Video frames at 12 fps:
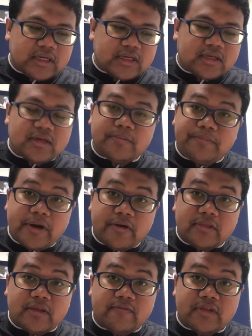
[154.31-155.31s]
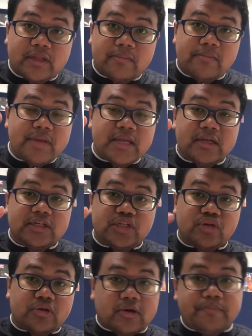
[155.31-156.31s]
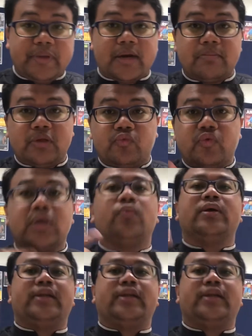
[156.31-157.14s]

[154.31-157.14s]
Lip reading: Comparative, that means you compare between one